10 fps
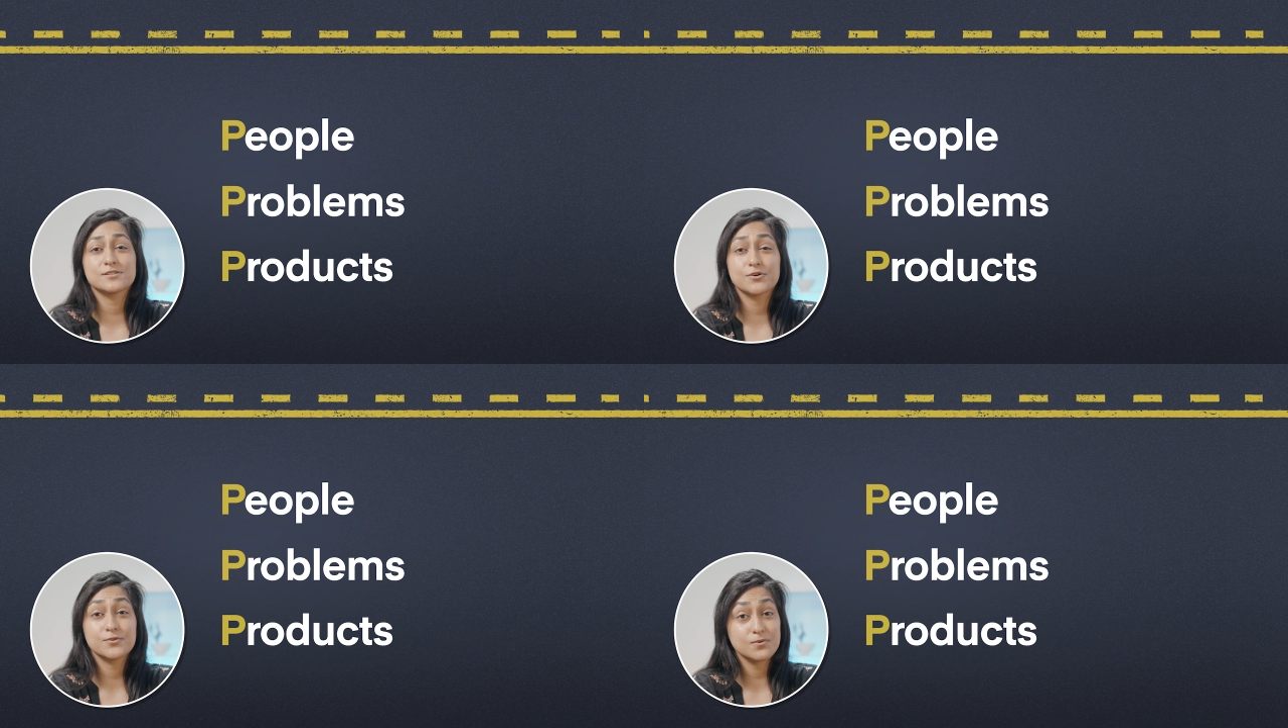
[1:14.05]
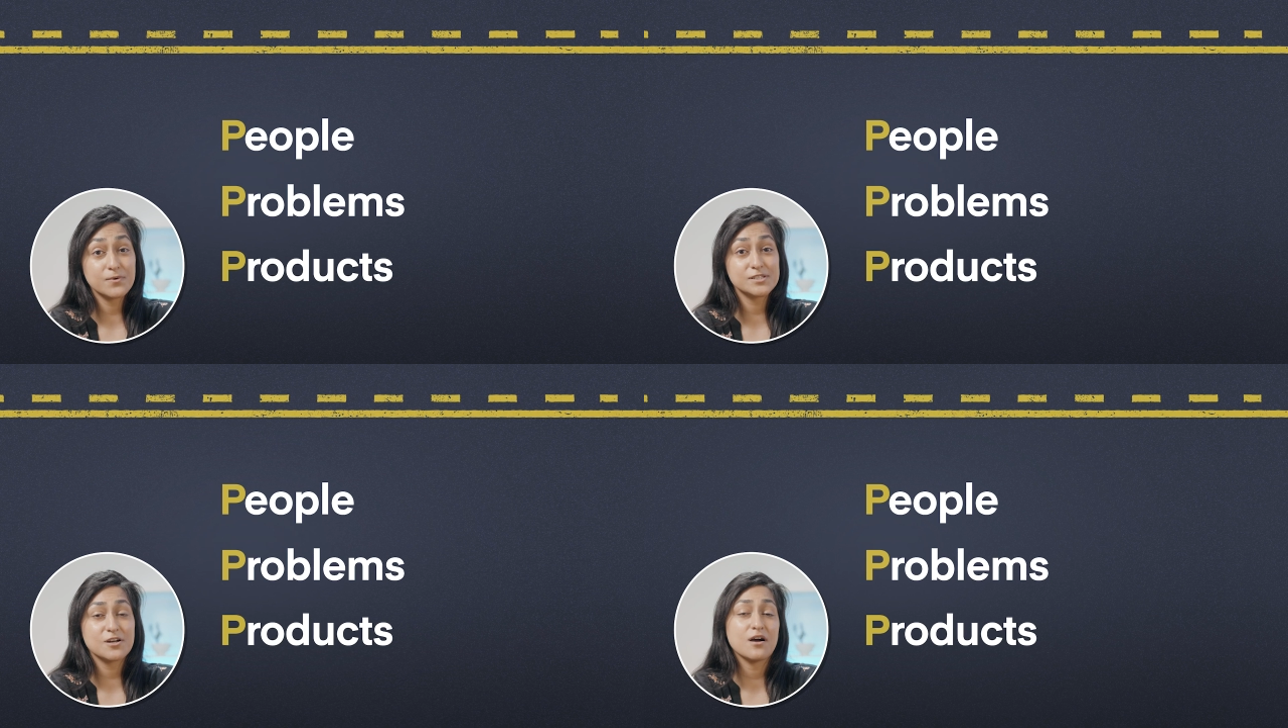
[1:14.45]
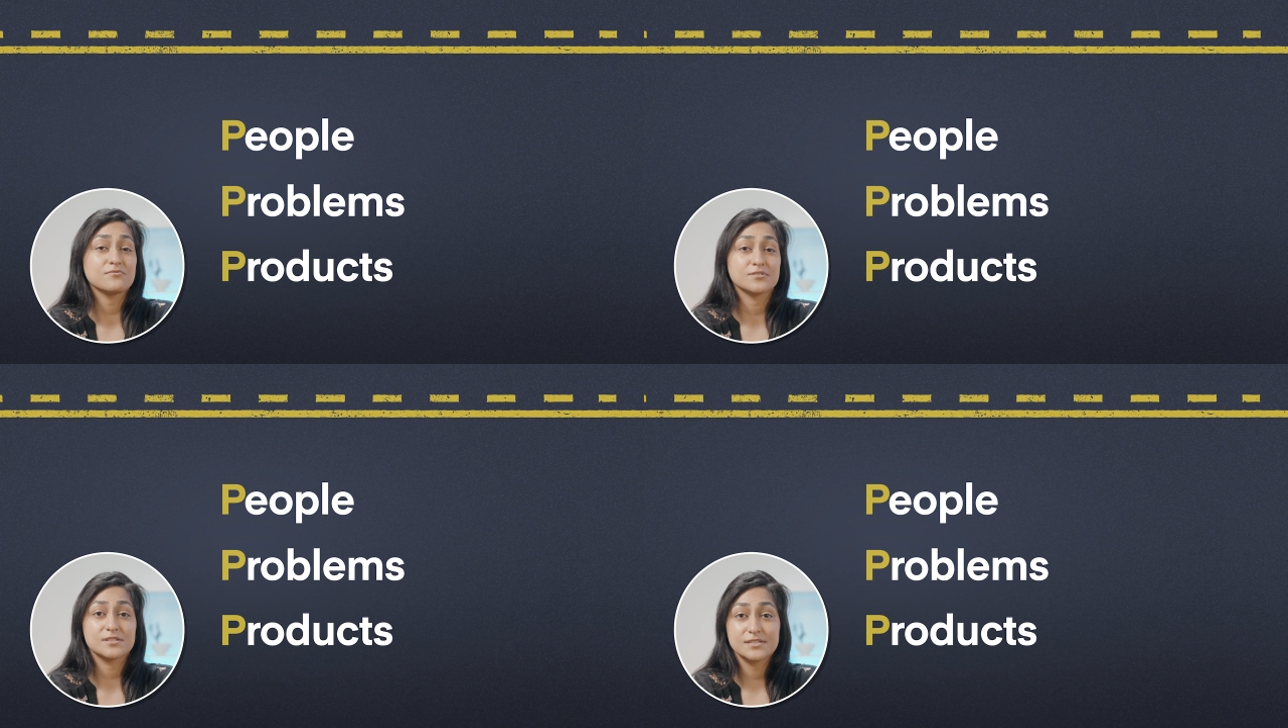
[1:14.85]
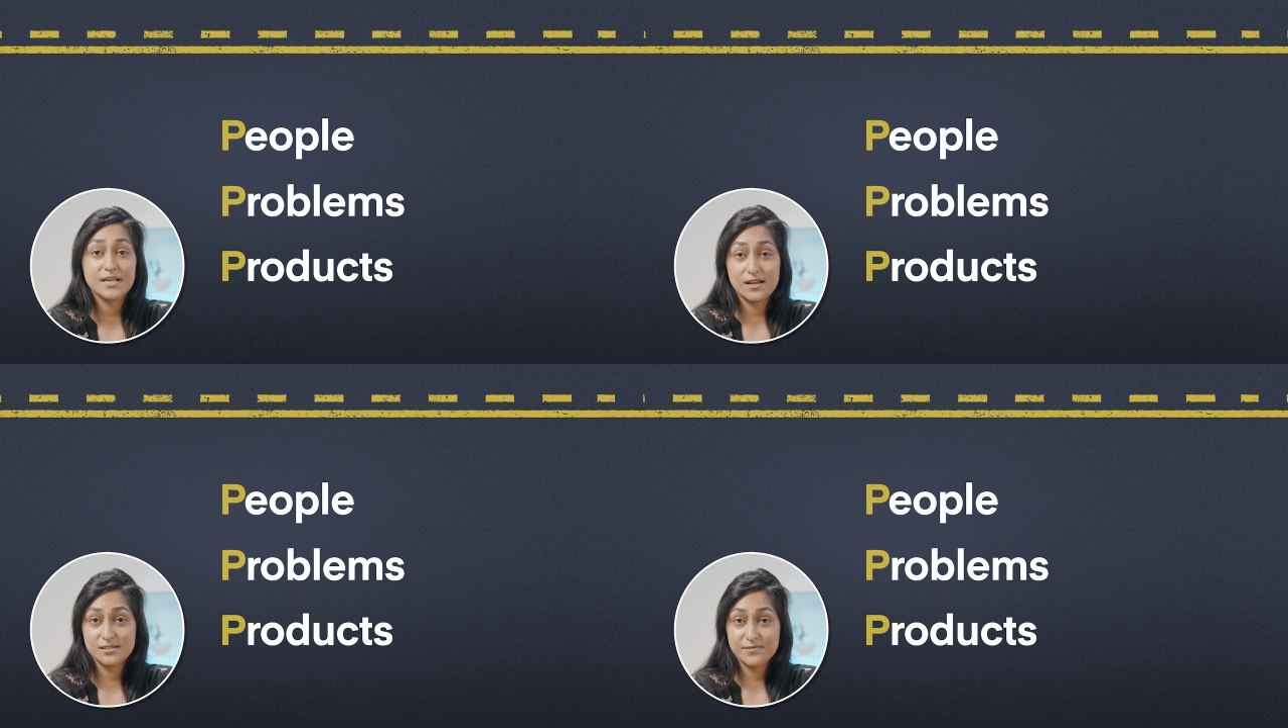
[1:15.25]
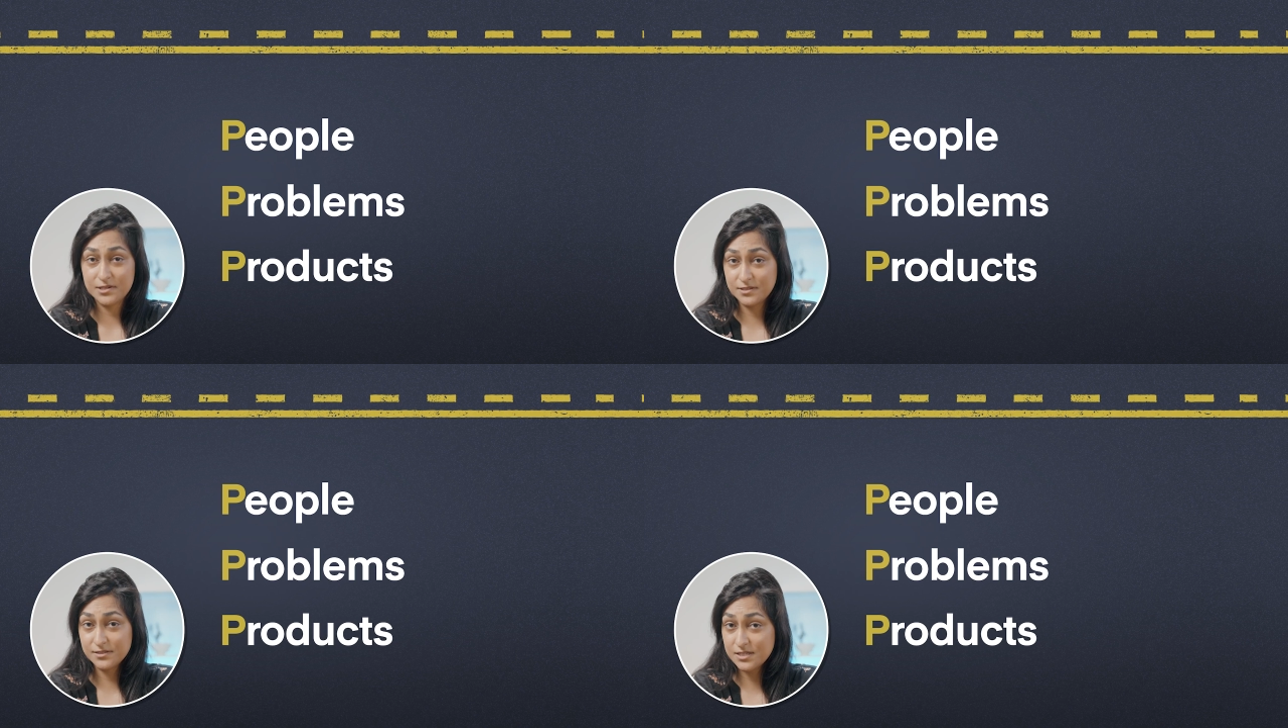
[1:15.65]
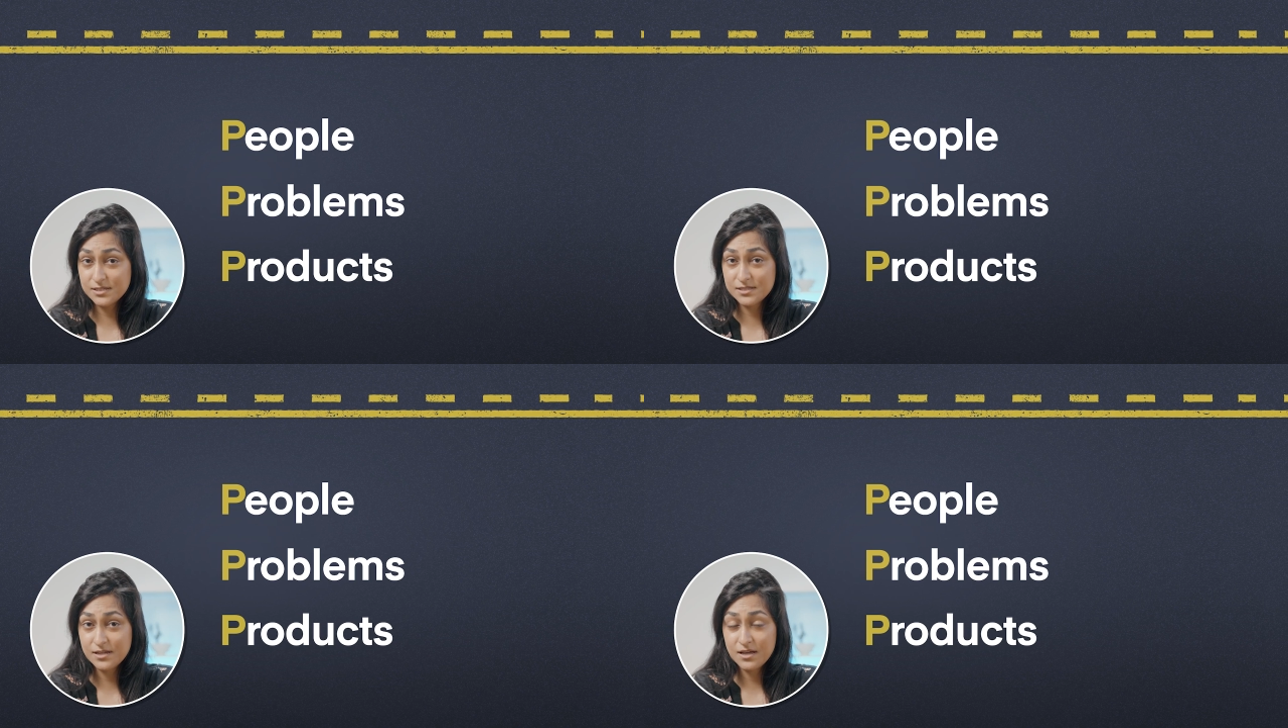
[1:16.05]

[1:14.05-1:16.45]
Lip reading: are you going to offer to satisfy their needs?